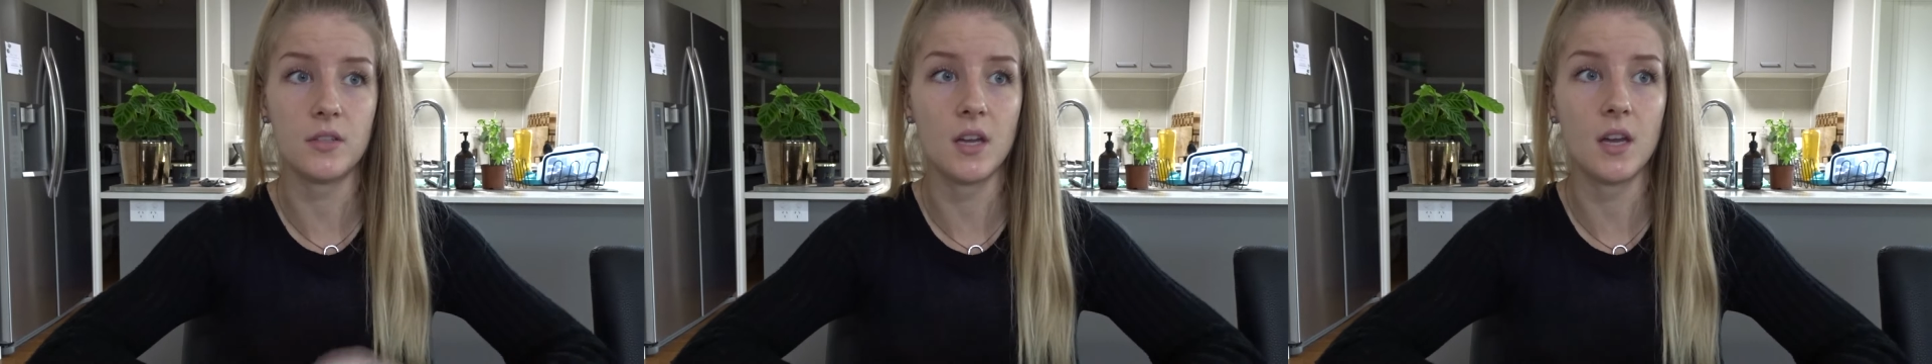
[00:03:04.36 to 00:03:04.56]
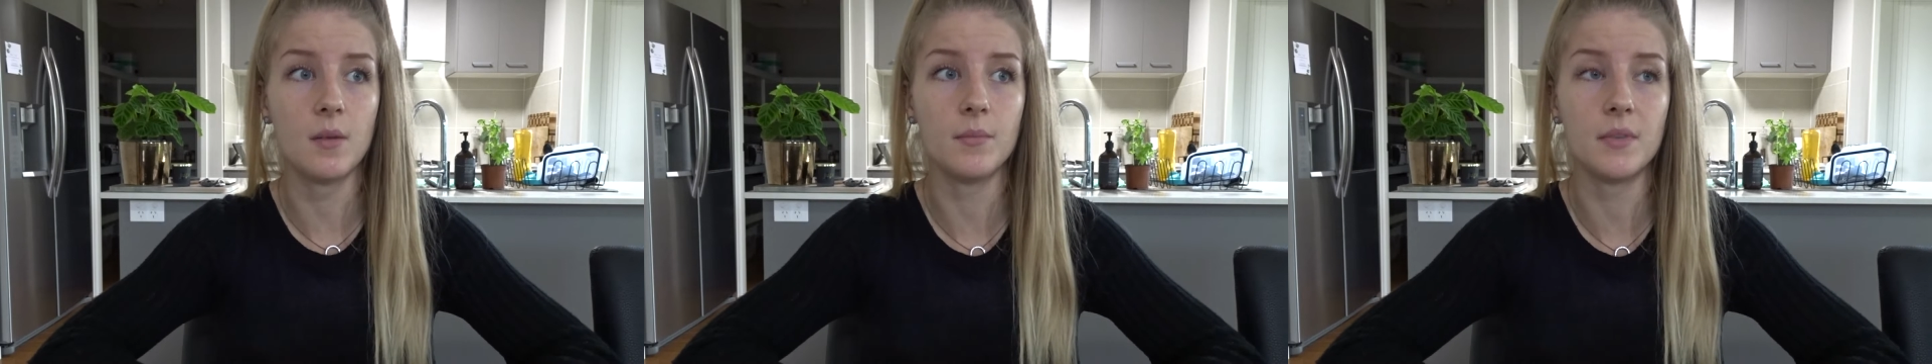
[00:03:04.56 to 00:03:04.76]

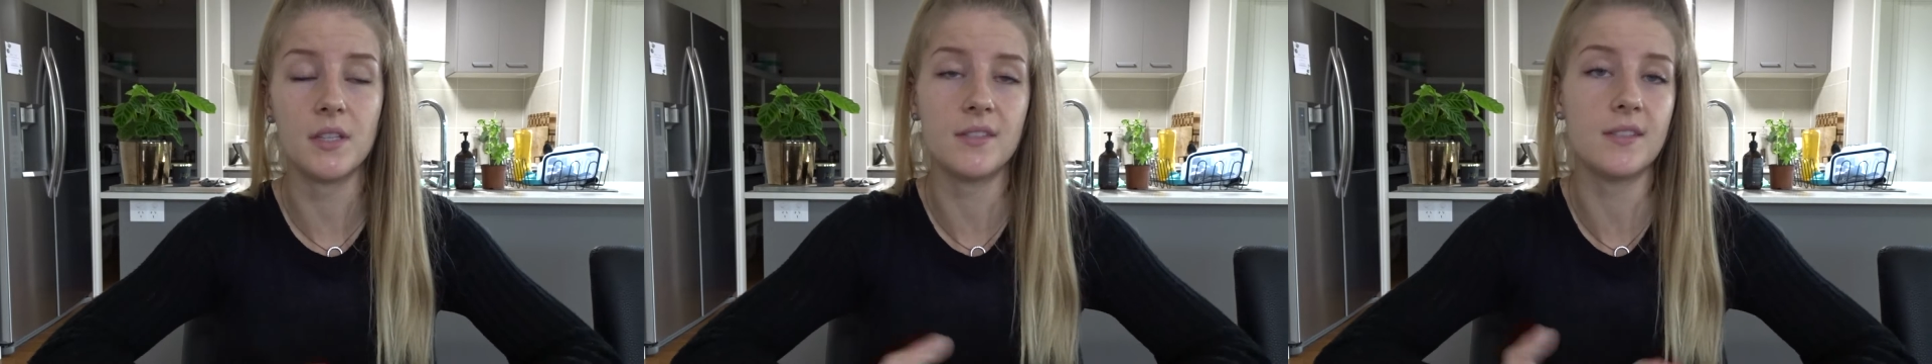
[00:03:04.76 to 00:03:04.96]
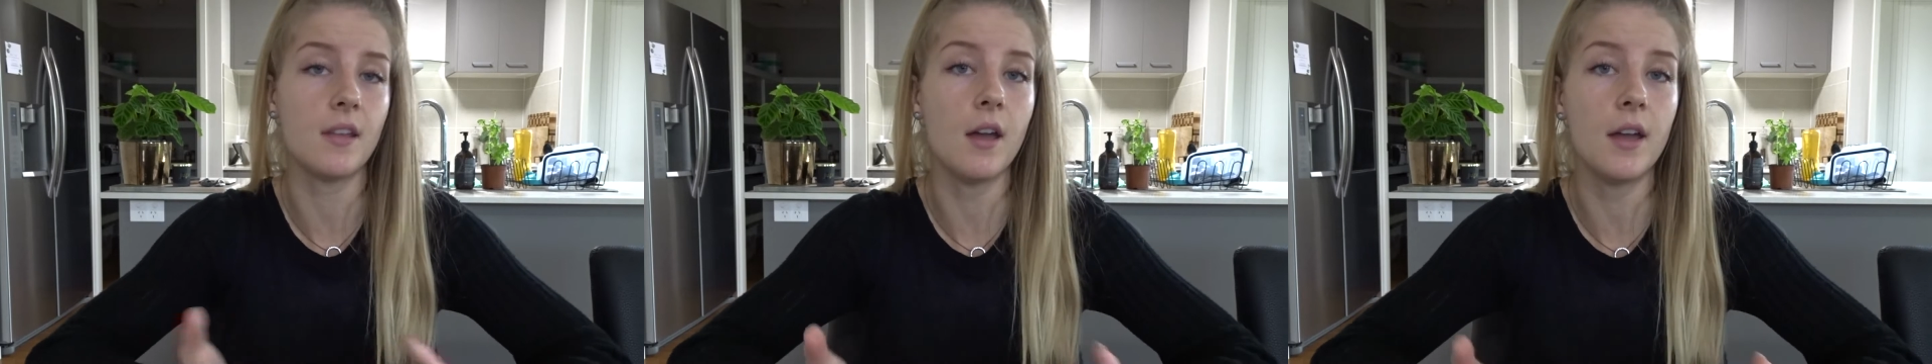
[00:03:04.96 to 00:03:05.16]
a
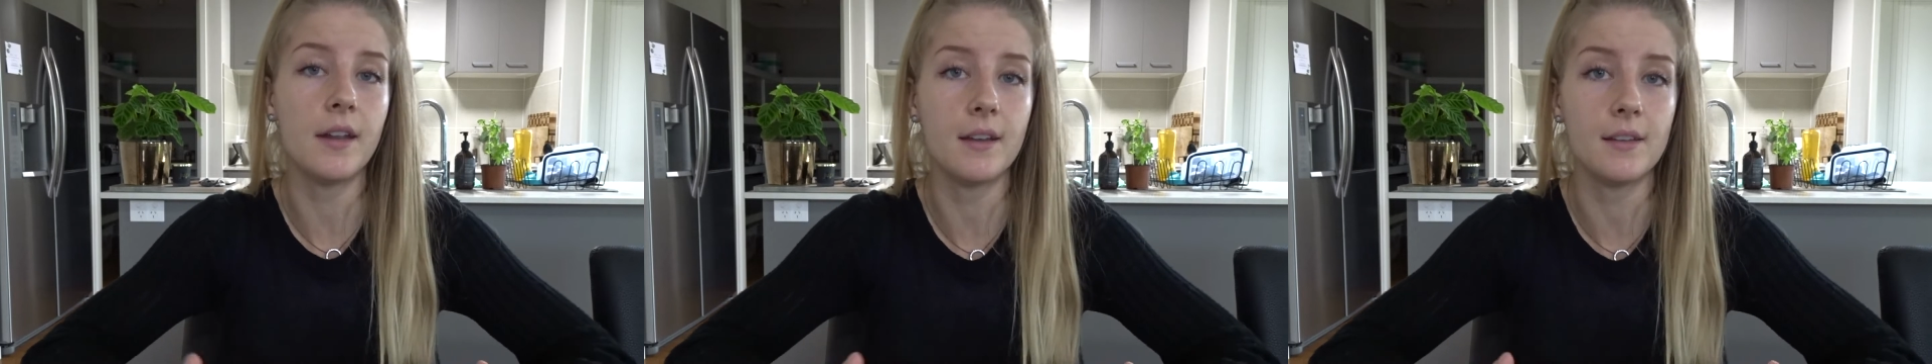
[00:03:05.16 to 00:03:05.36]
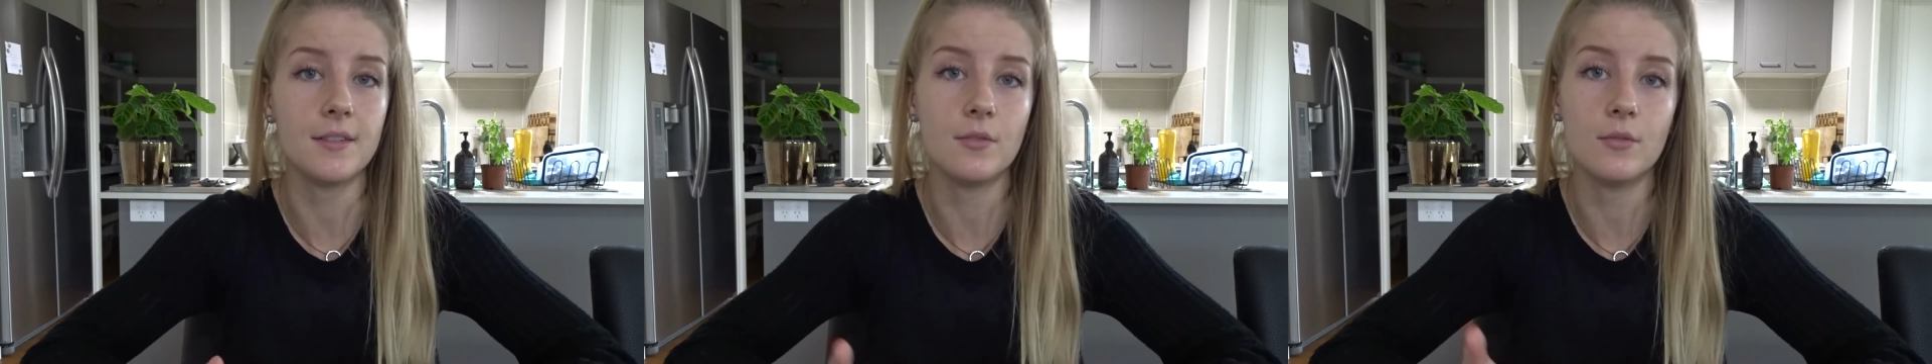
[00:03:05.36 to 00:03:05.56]
side
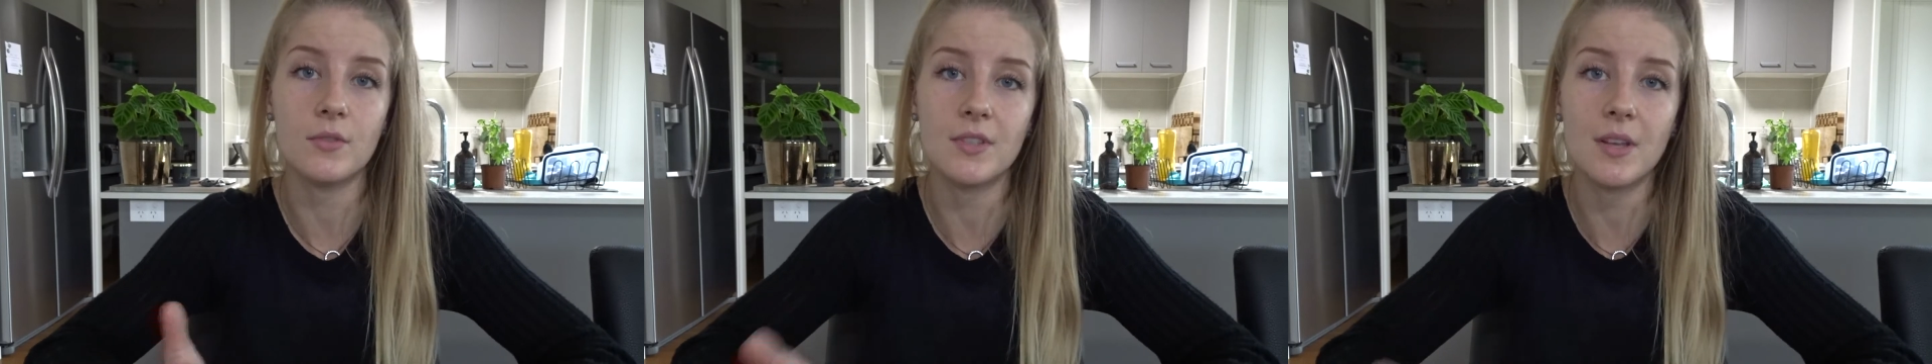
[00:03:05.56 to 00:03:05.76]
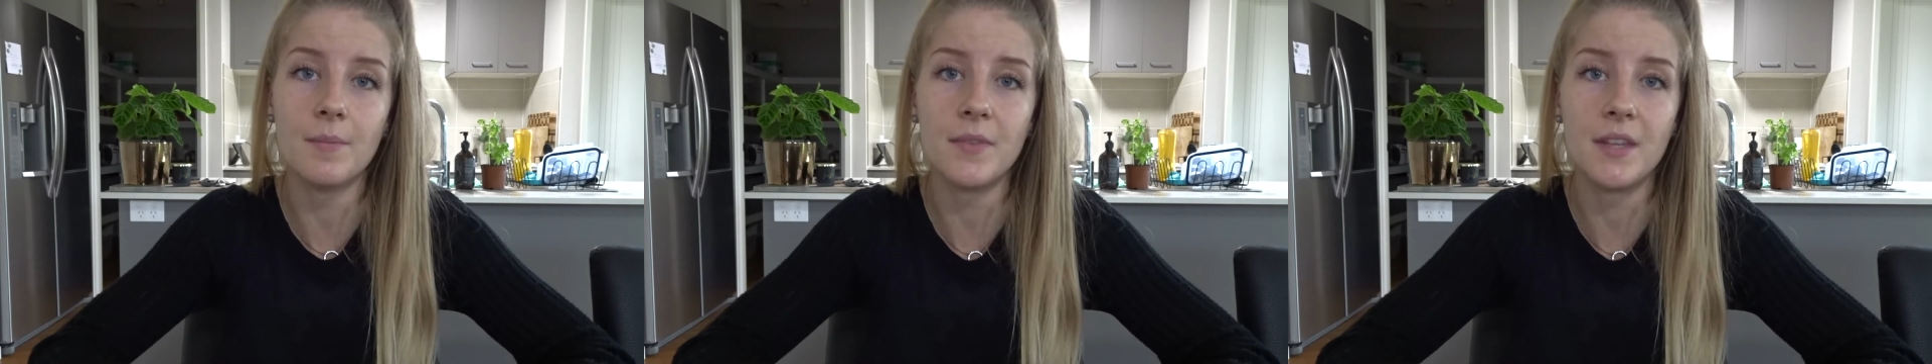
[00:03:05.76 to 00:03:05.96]
hustle,
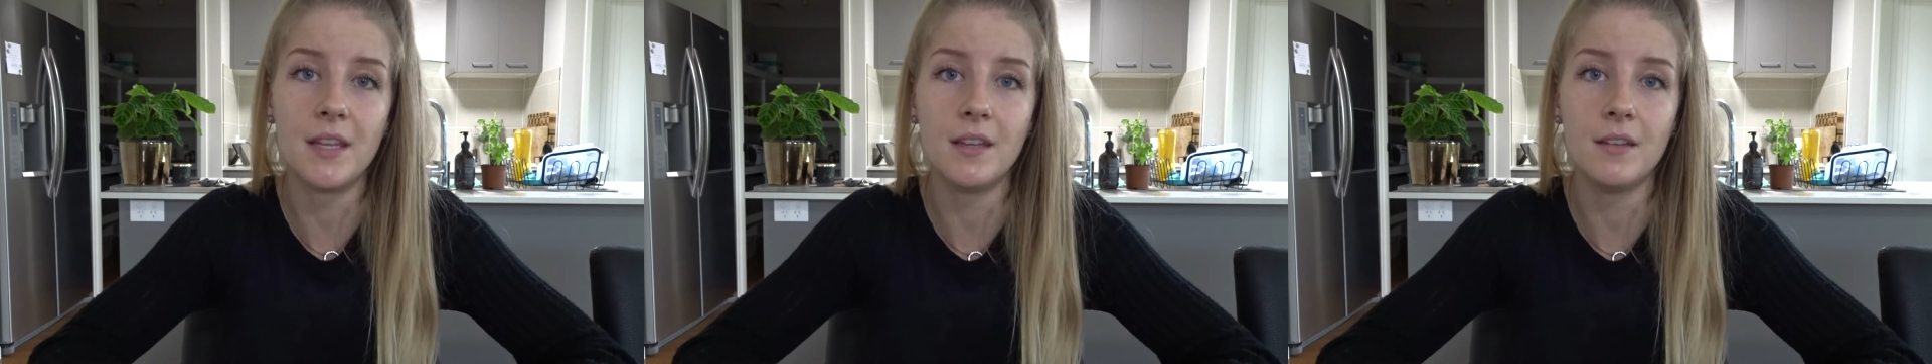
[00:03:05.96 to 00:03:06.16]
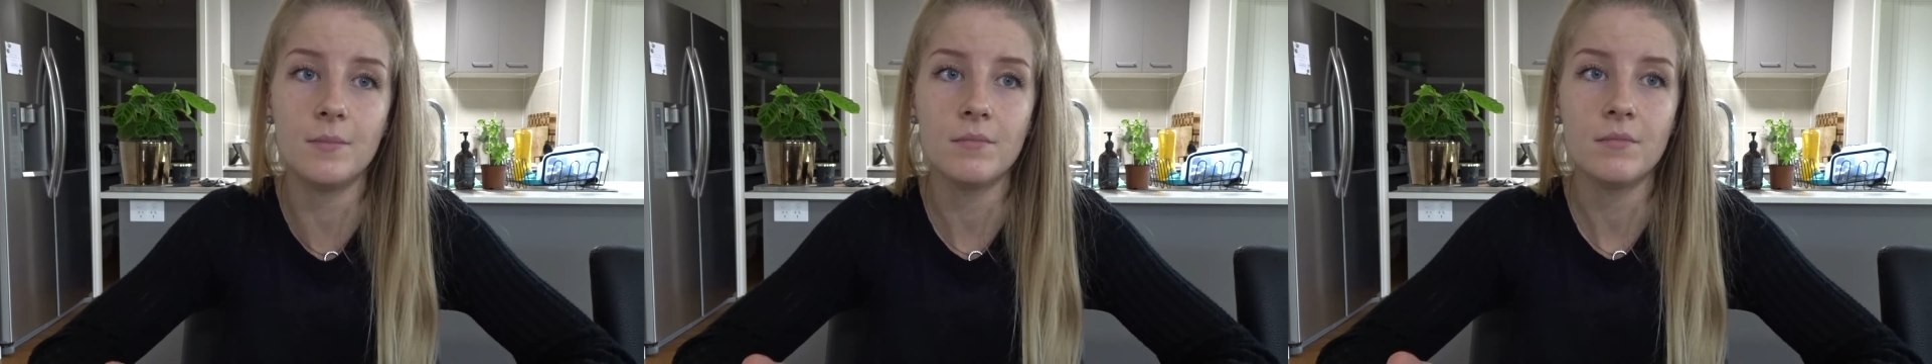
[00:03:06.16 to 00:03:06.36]

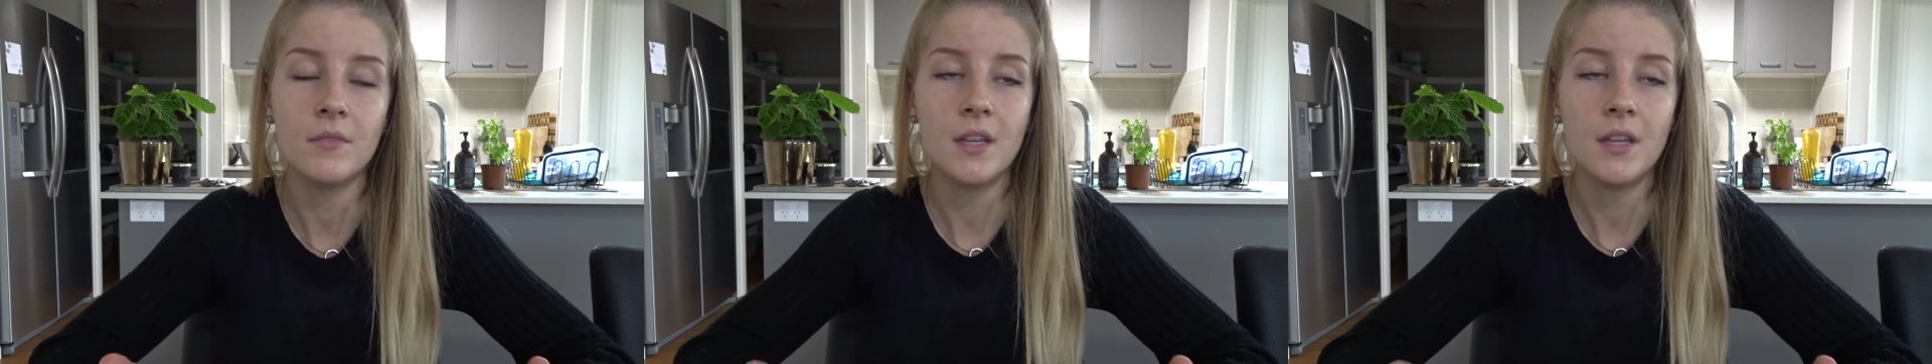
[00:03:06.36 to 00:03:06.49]
something